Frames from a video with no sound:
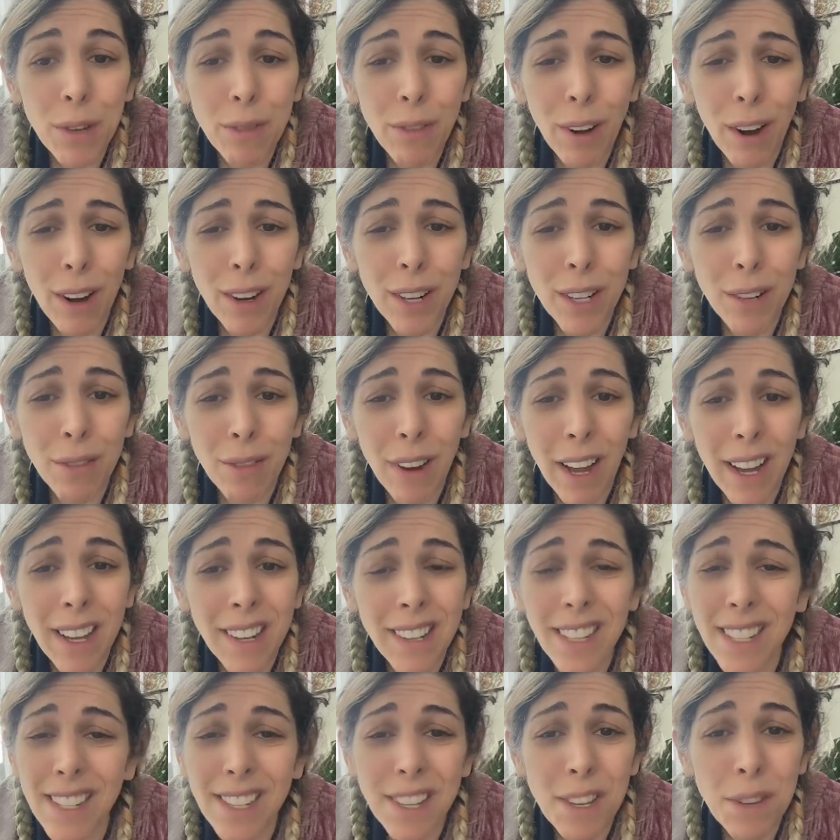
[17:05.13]
a book you've already
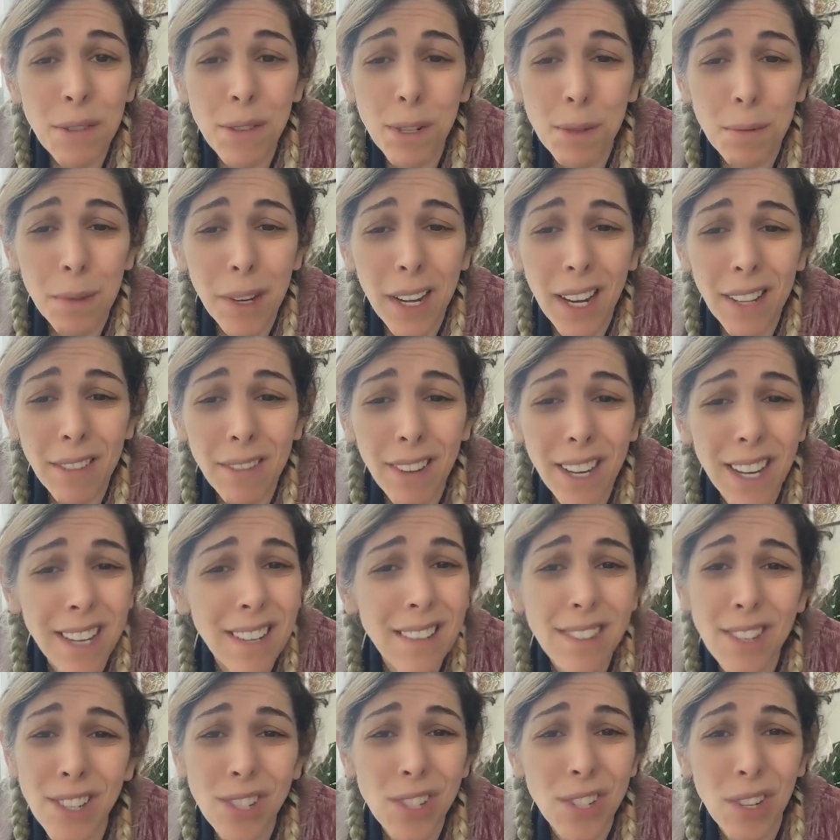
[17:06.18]
read, it's a used book
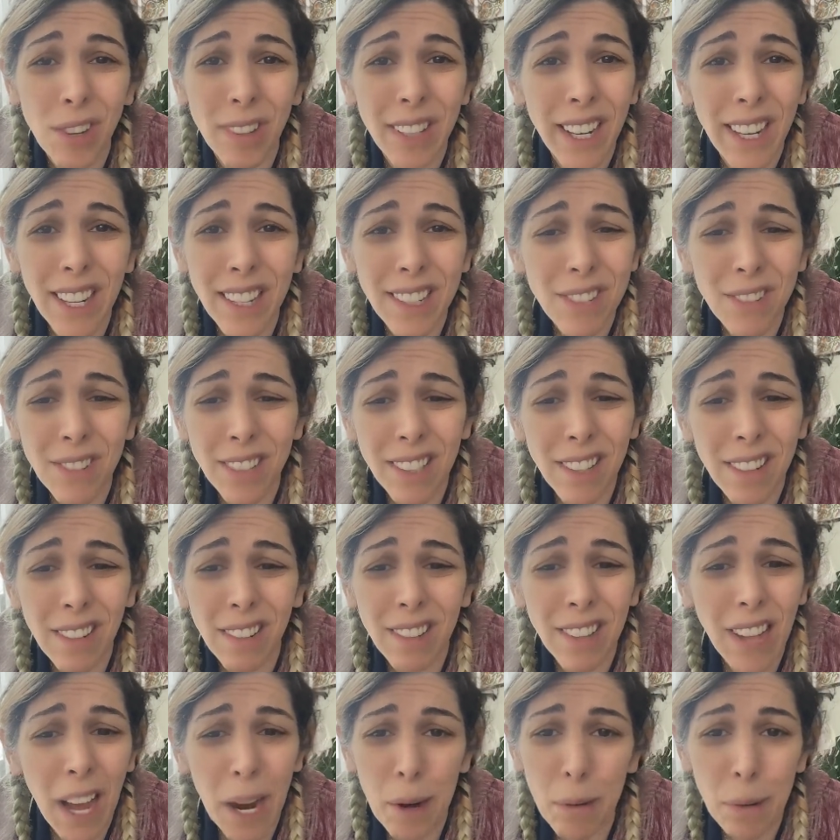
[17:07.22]
anyway, just donate it to
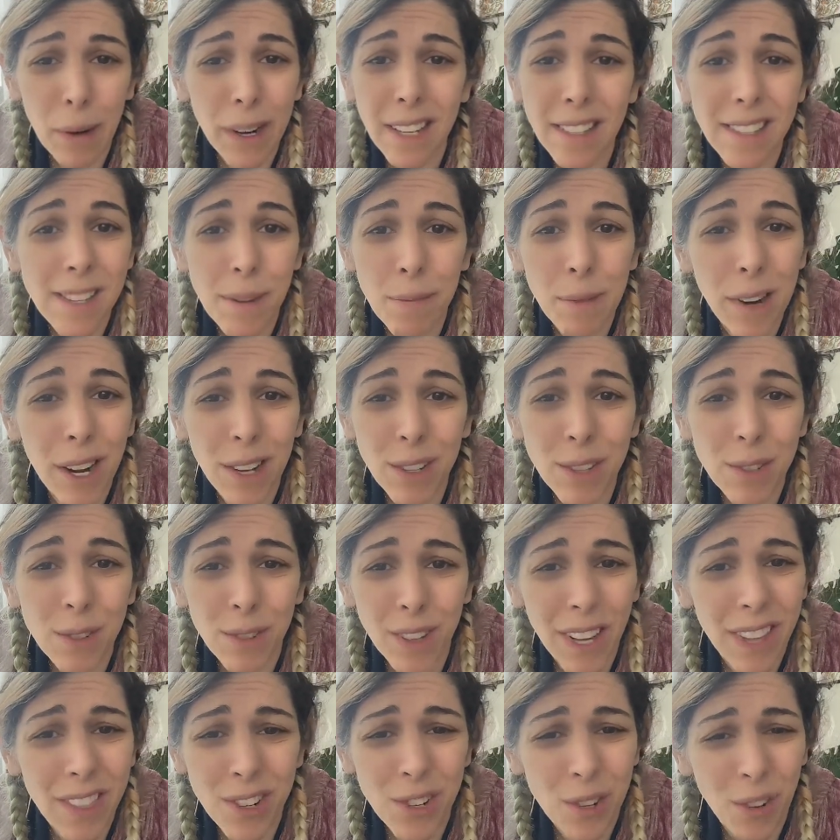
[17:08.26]
a little library and someone
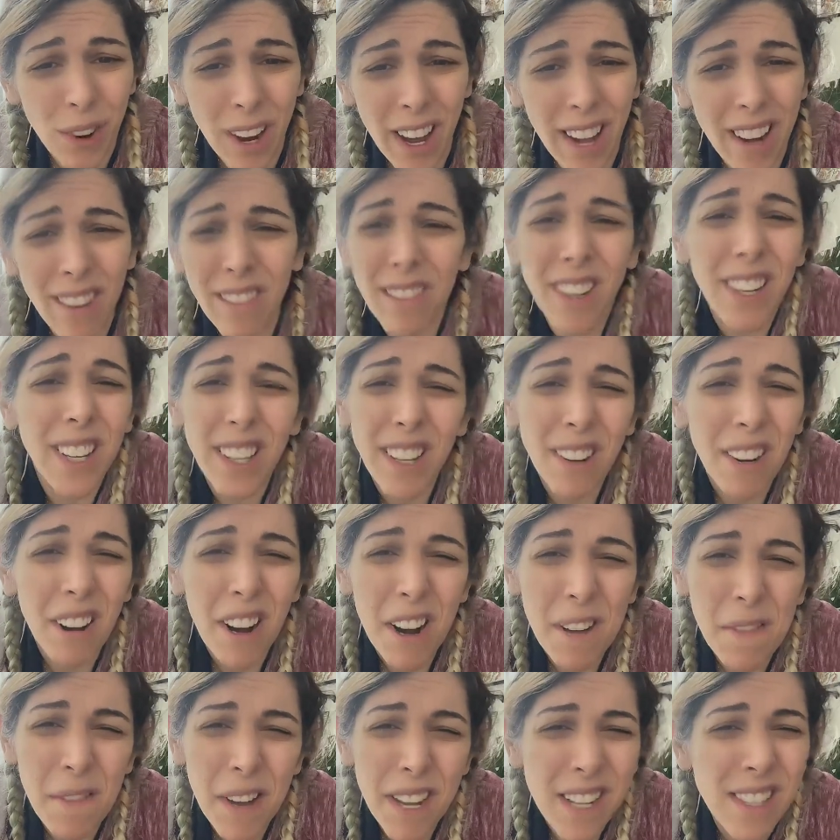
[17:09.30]
else will get the joy out of
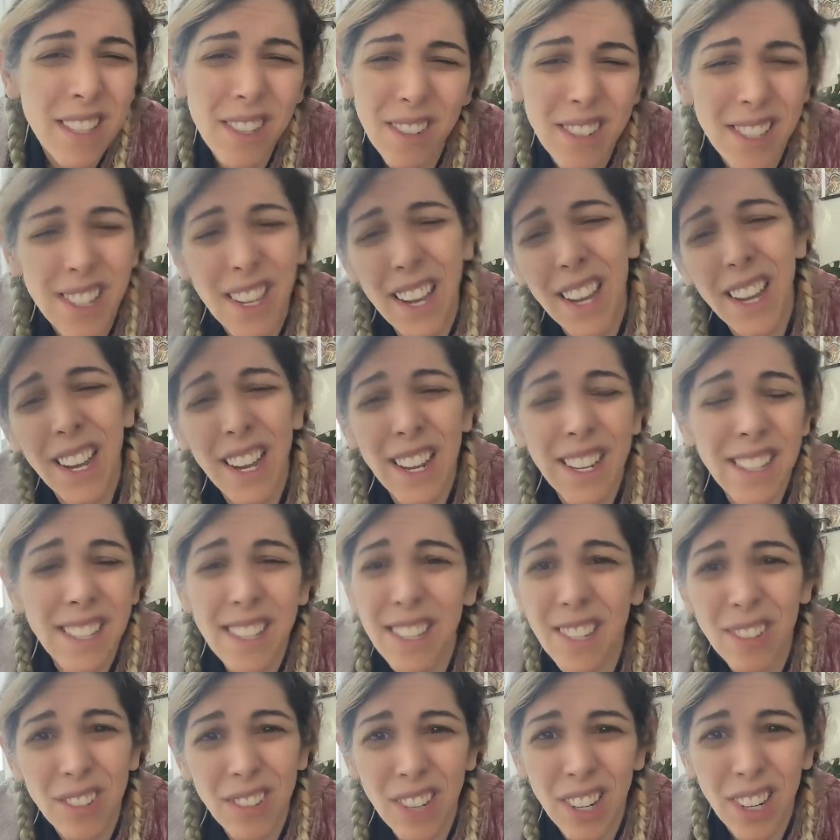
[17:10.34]
it. You know what I mean? So like,
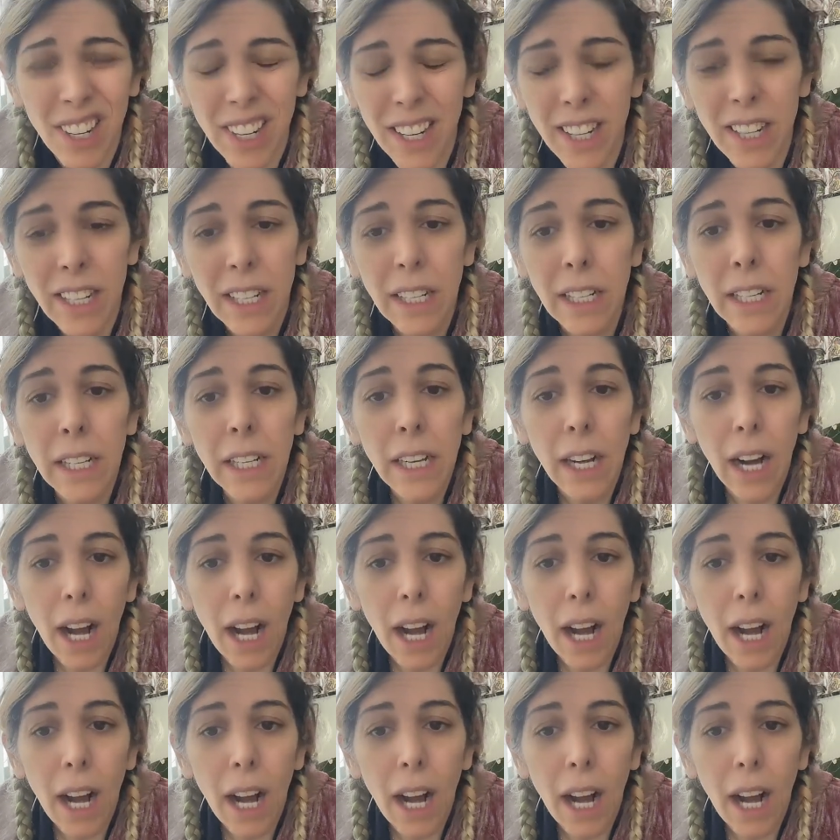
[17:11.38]
it's still good.